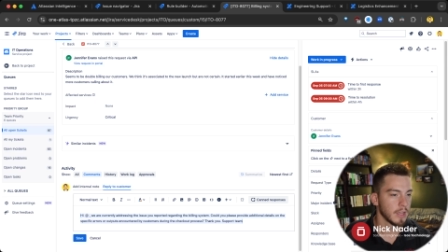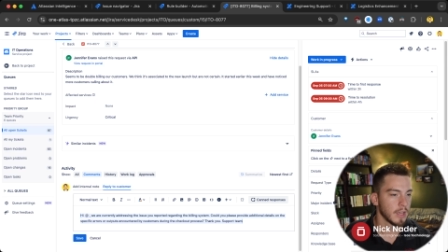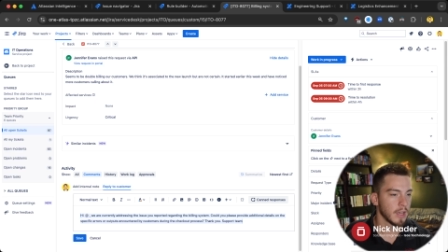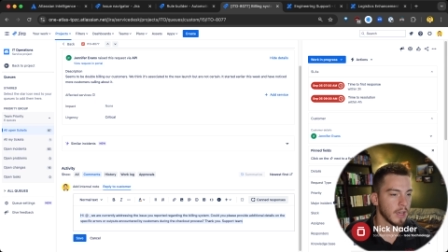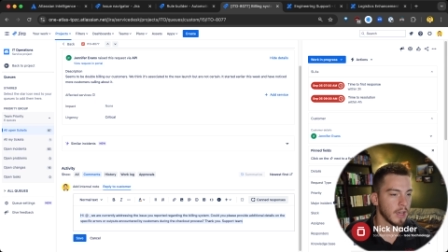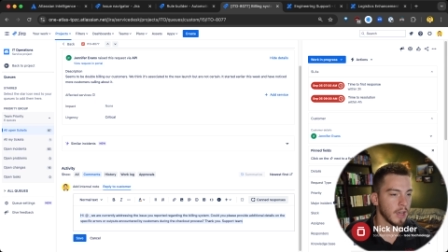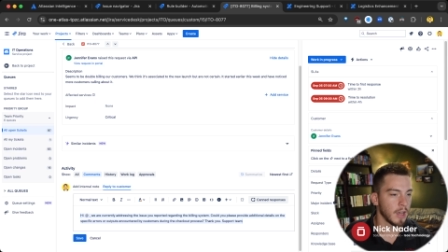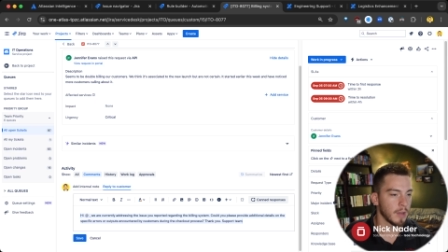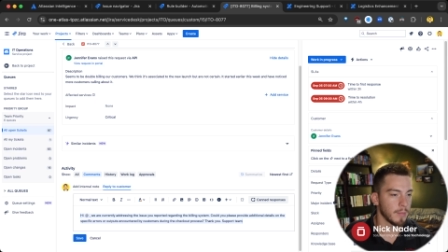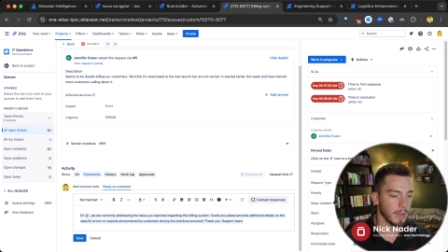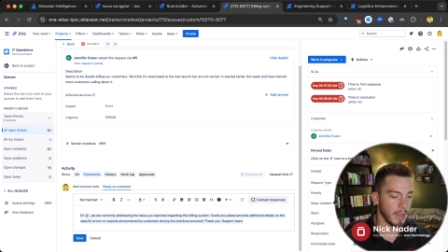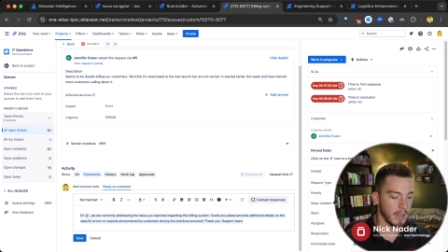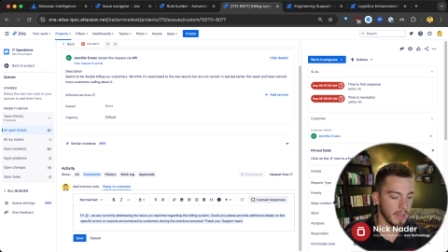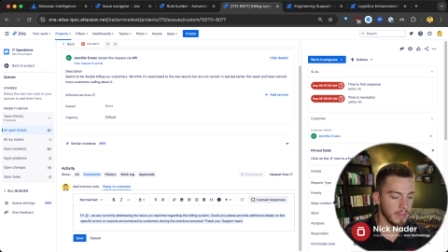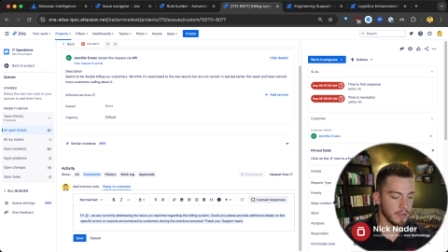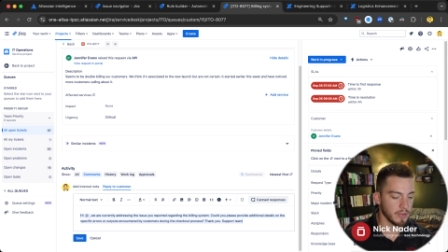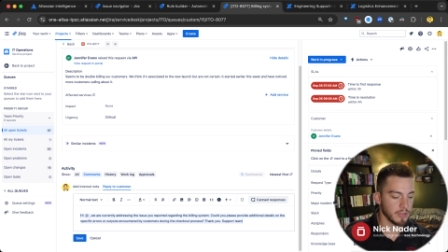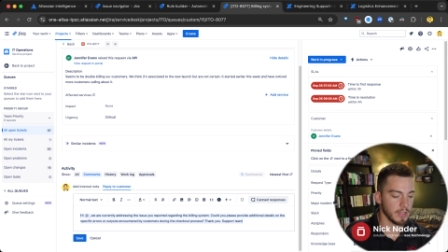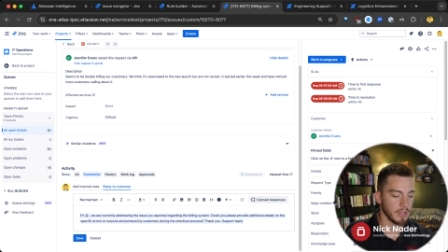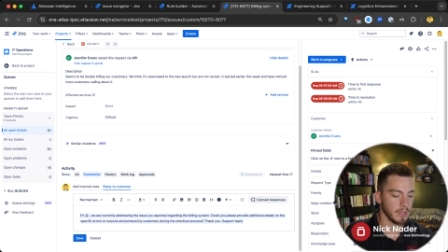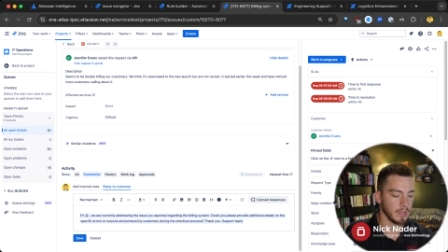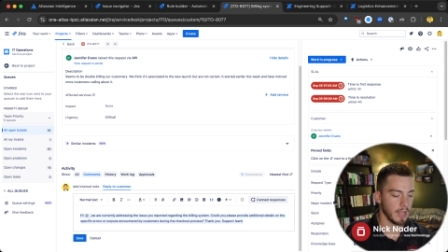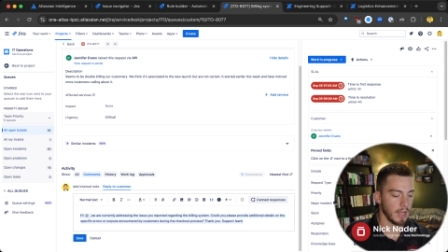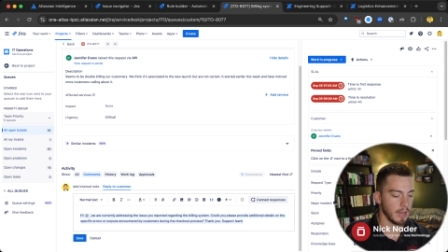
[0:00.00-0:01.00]
Um, and
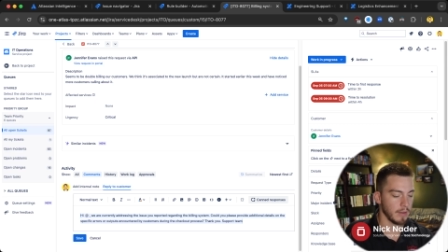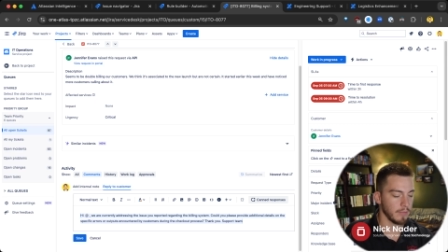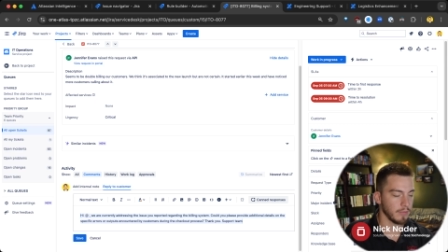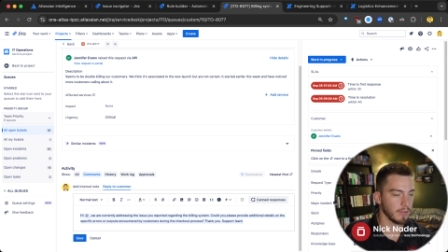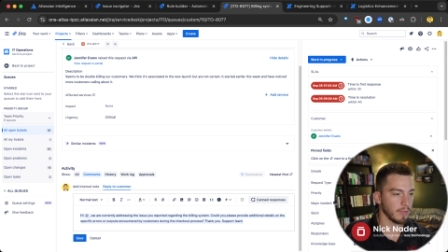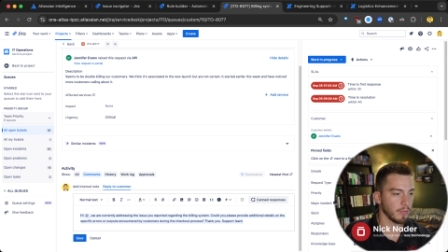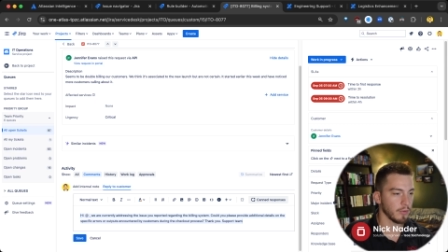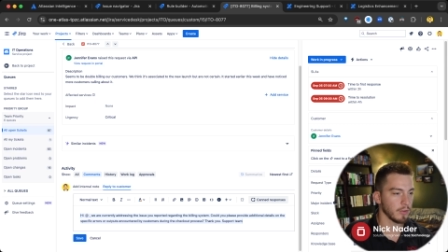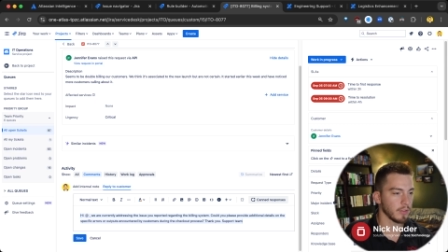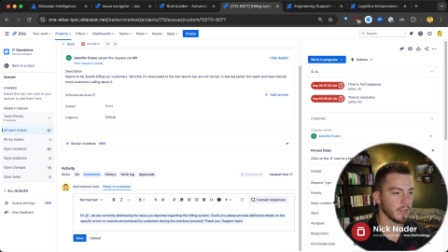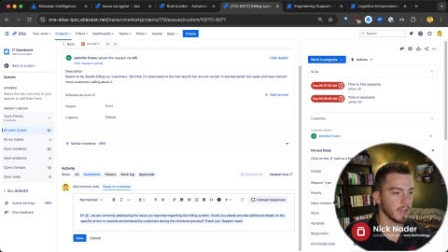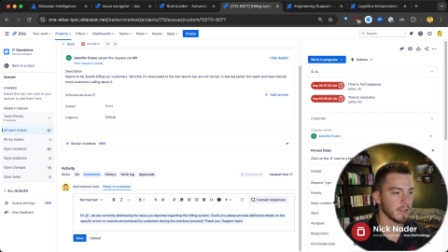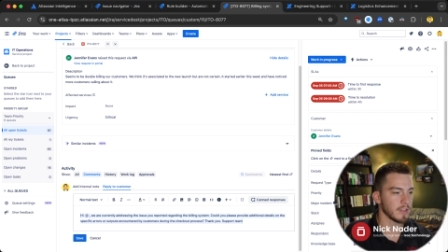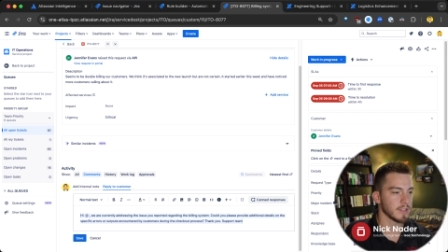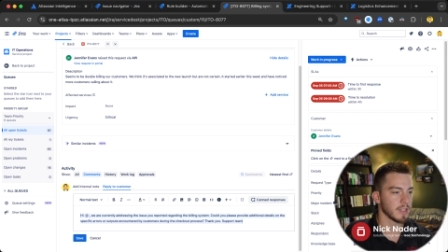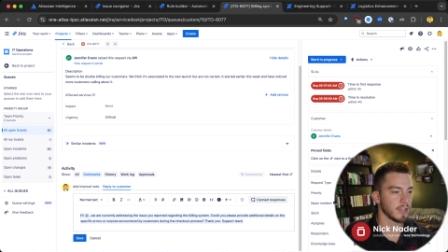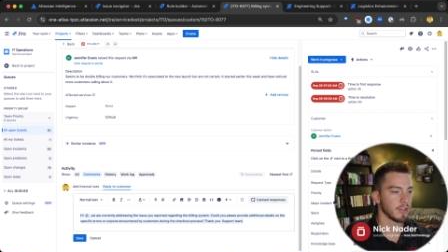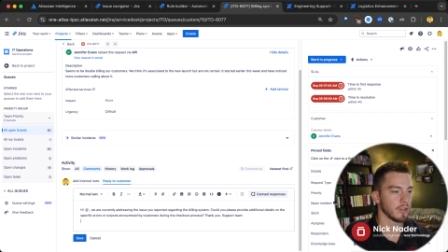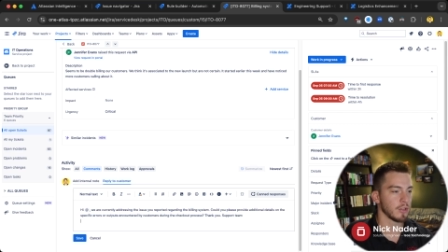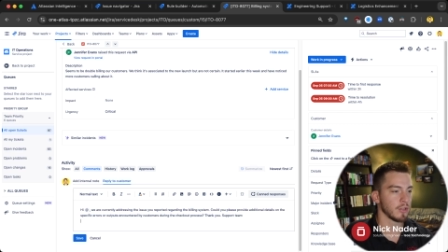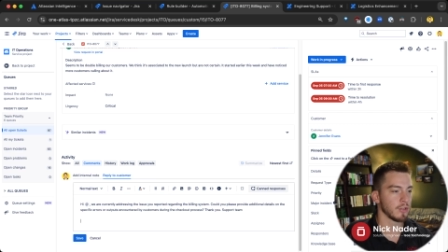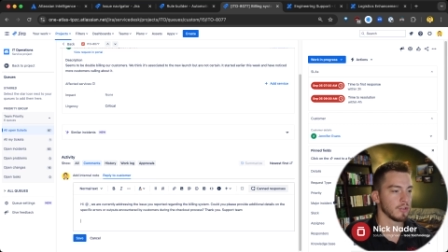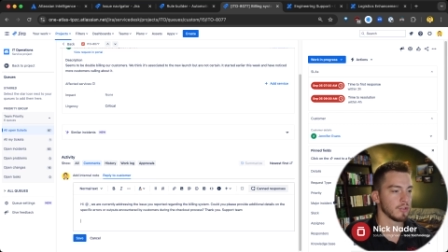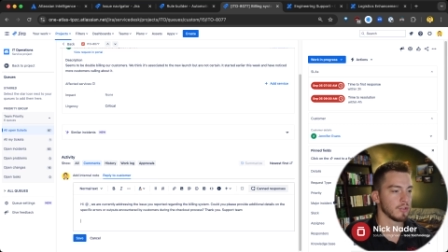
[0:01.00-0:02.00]
there's a lot of different things that
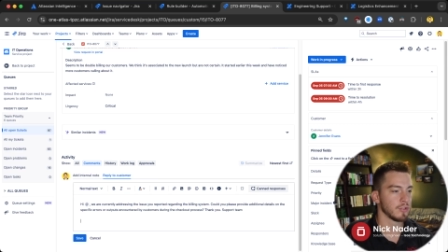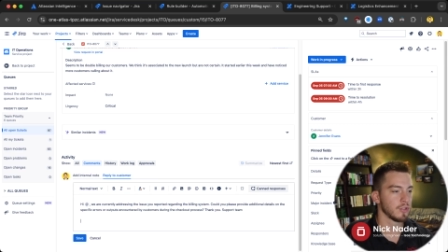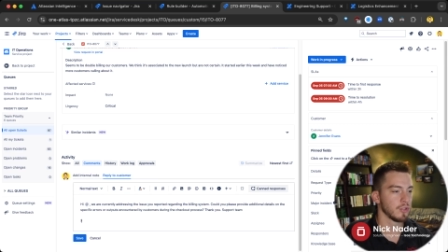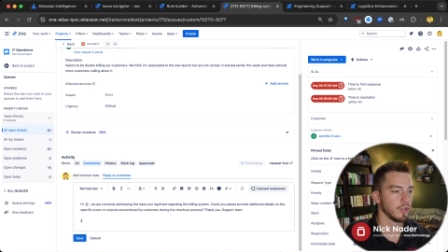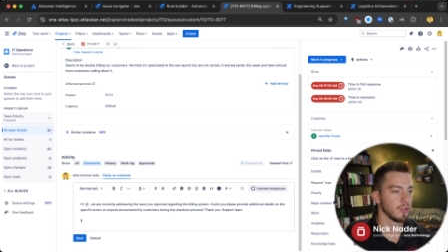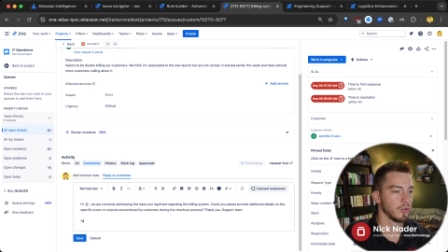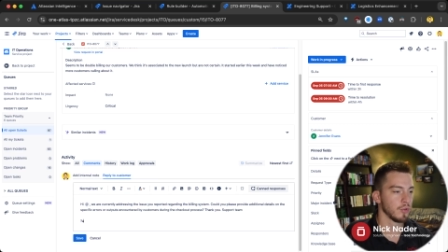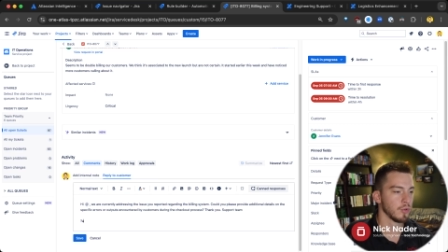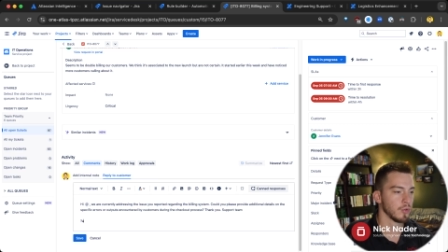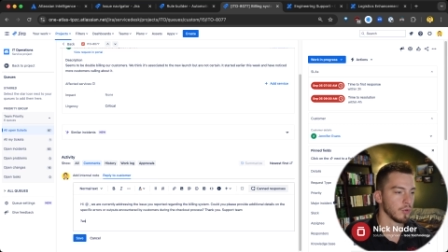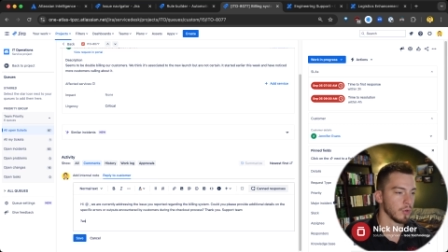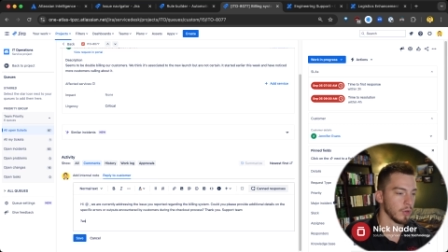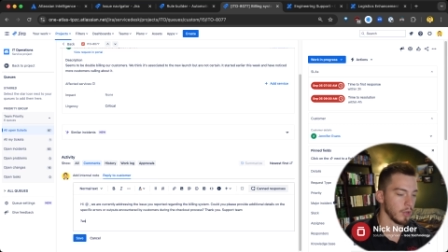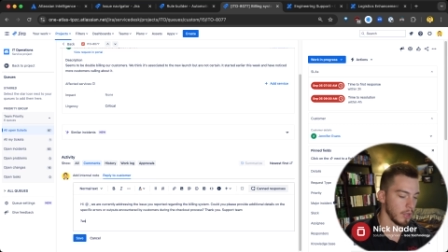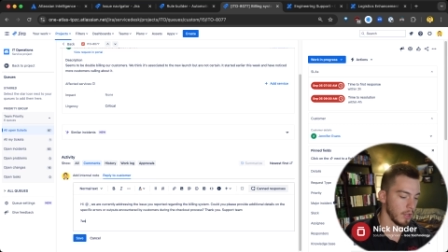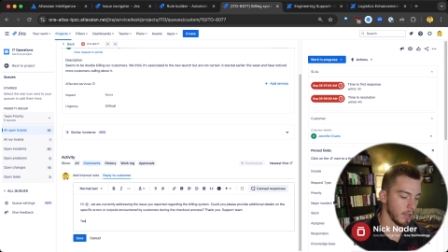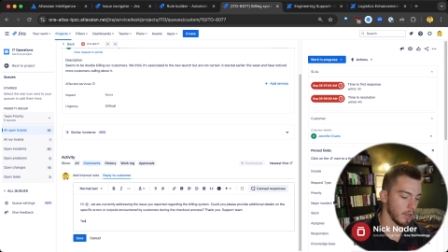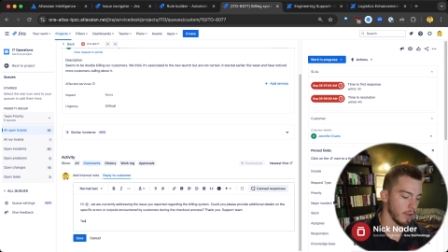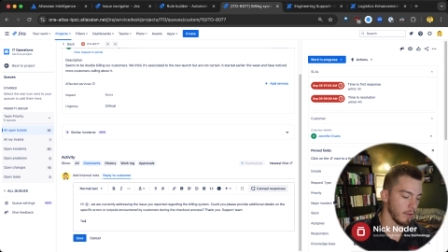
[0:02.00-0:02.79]
you can do,